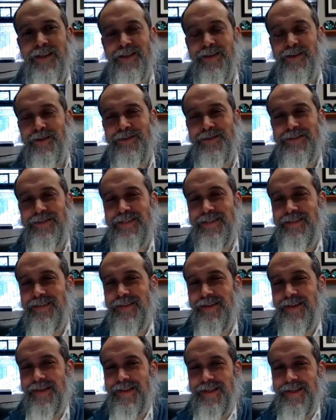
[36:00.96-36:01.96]
you know it's
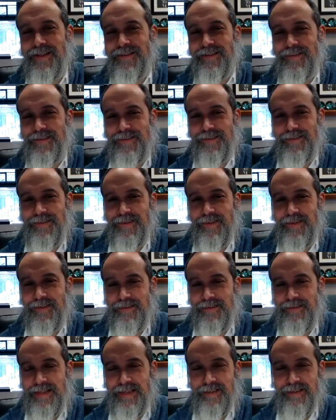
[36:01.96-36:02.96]
a, a,
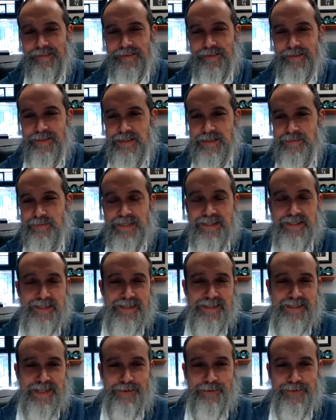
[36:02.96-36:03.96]
a, a
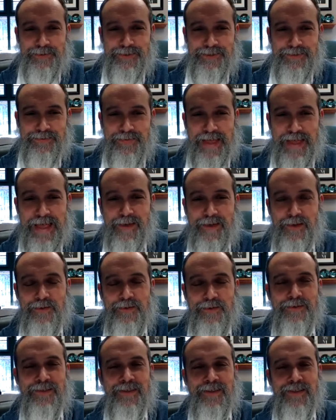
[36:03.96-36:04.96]
species that was
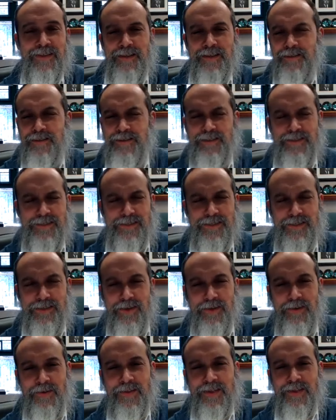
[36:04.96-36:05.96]
found years
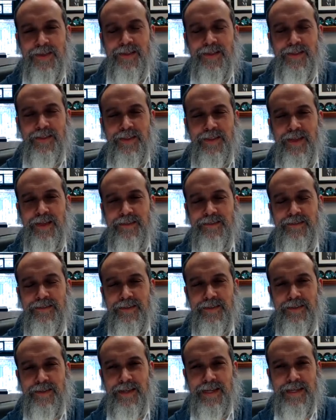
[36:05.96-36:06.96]
ago that
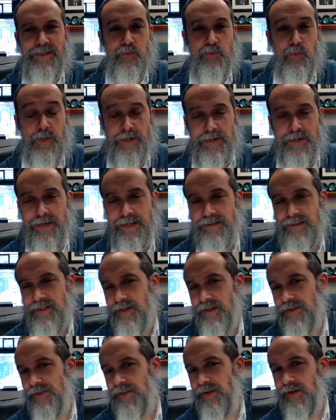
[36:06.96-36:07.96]
uh, has one and not the
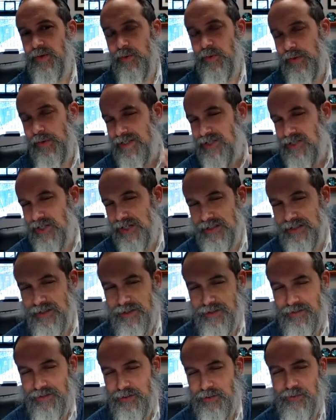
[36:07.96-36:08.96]
other. And when I checked
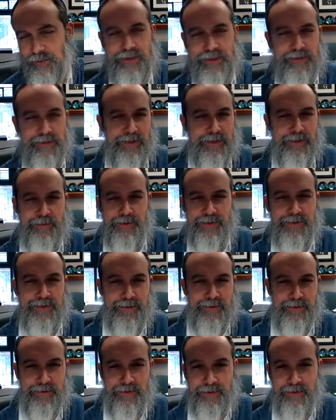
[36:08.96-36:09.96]
into it, it
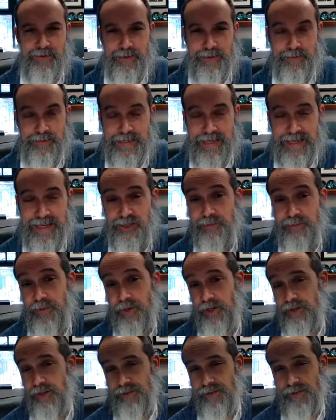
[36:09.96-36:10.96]
was it was actually
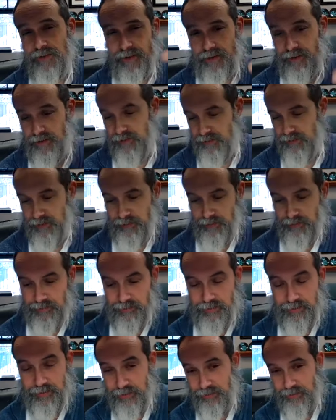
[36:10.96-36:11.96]
part of uh,
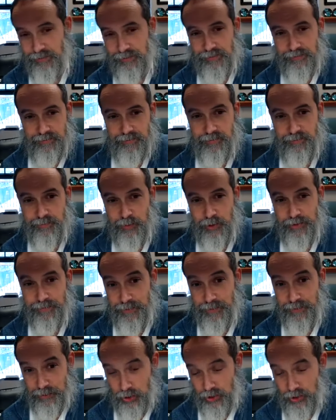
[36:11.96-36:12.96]
uh, part of
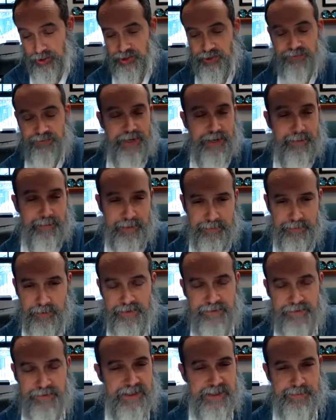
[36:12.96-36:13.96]
the larger family of
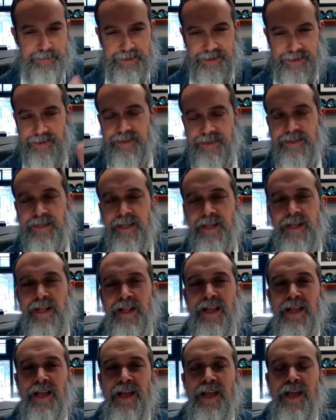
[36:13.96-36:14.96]
one of these species.
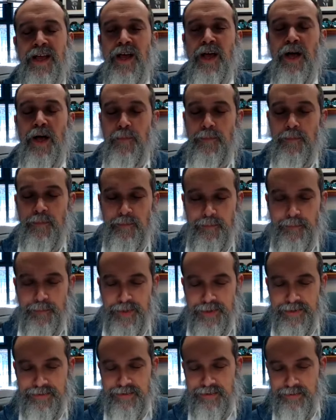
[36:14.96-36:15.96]
Mm-hmm.
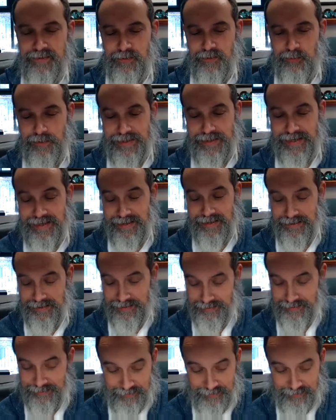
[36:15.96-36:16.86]
But what I